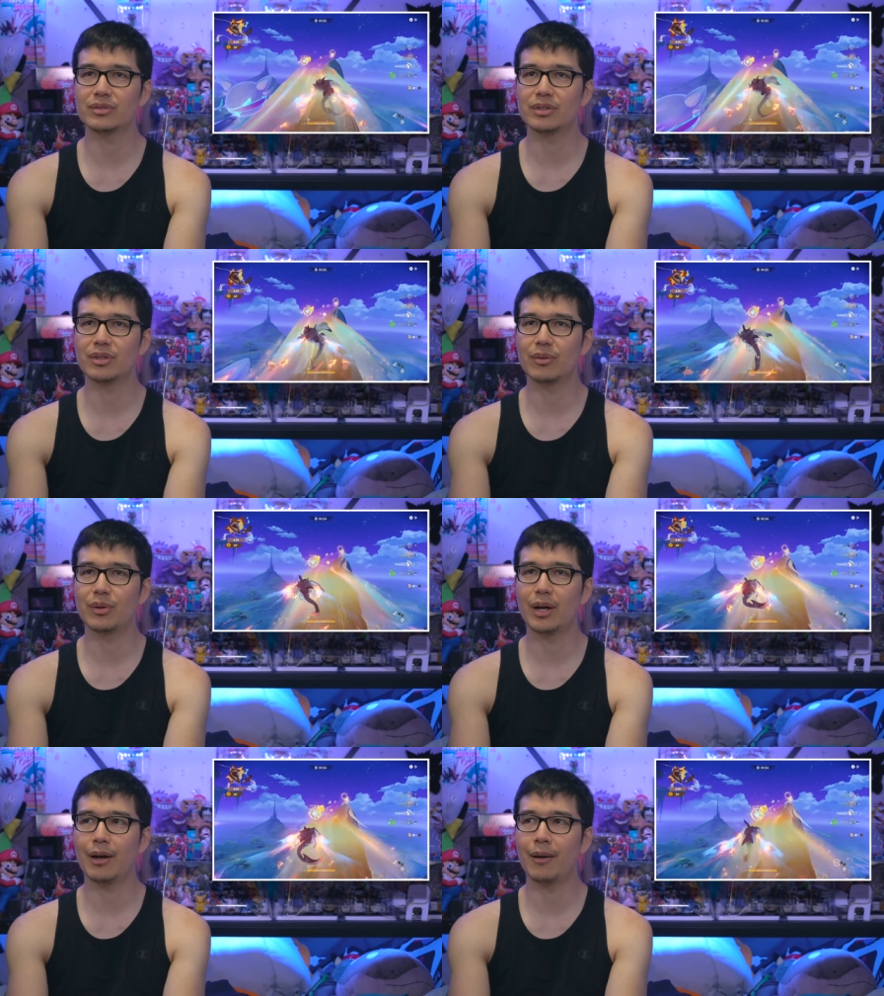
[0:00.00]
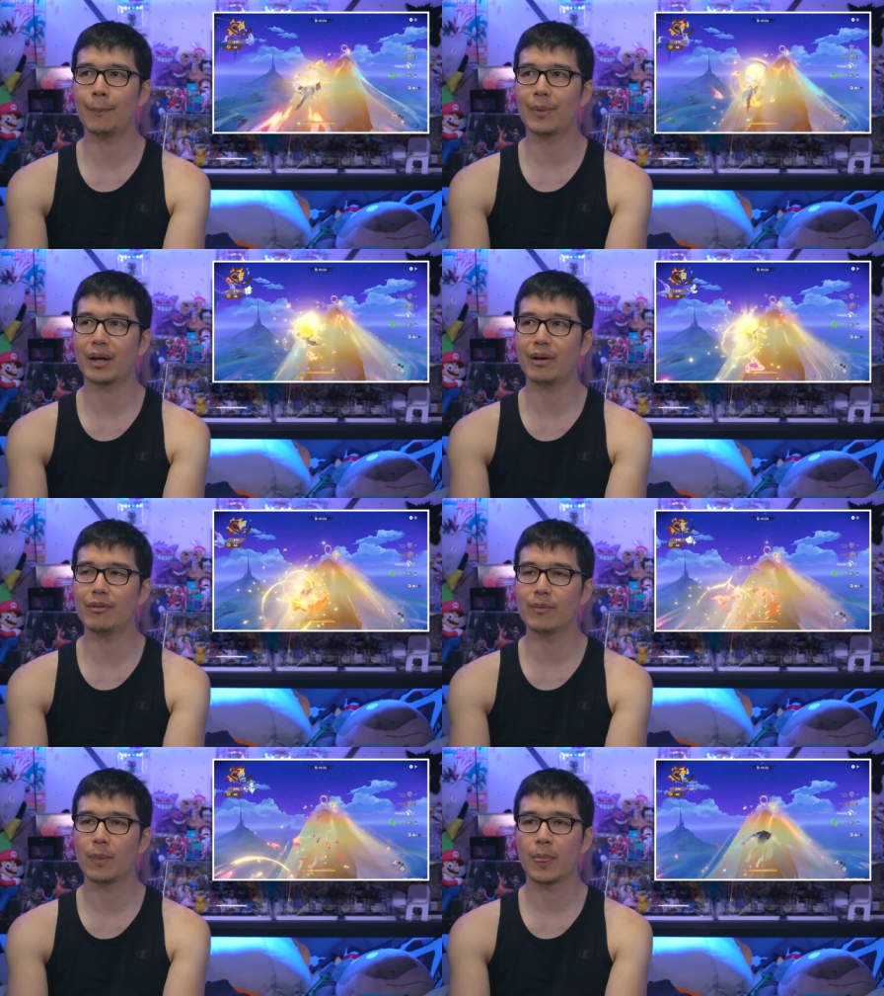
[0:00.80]
you know, um, kind
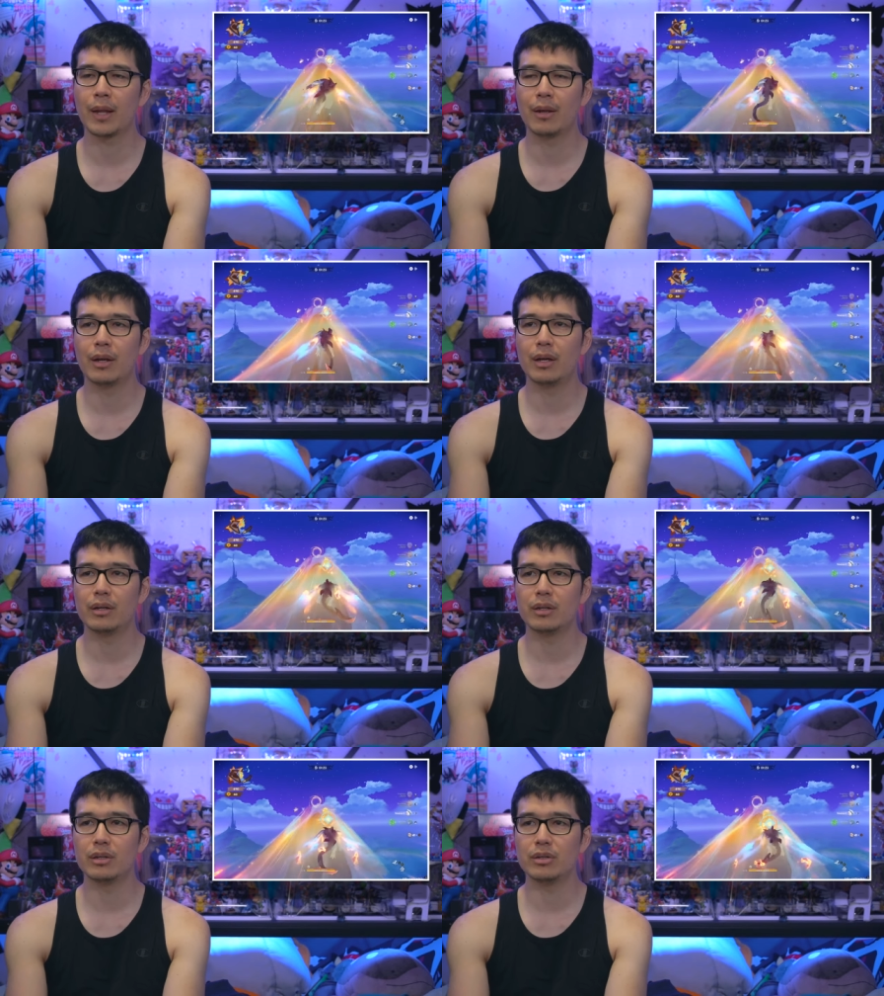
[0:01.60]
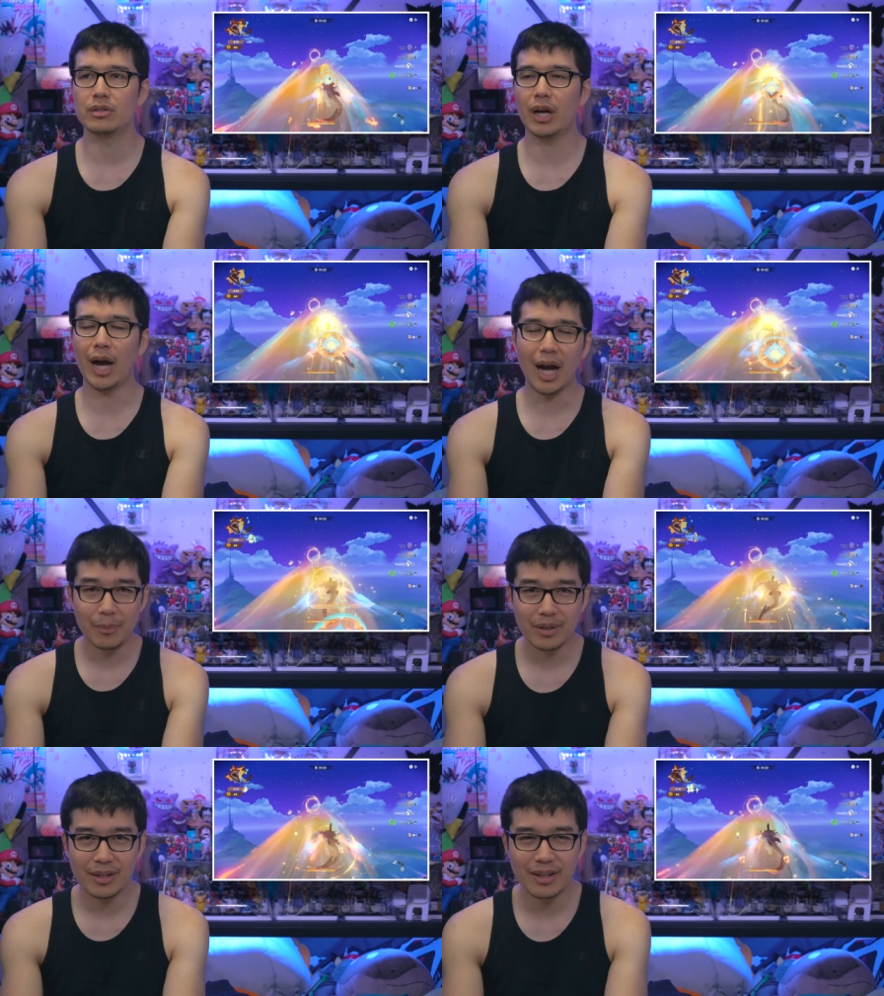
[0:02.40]
of the hobby,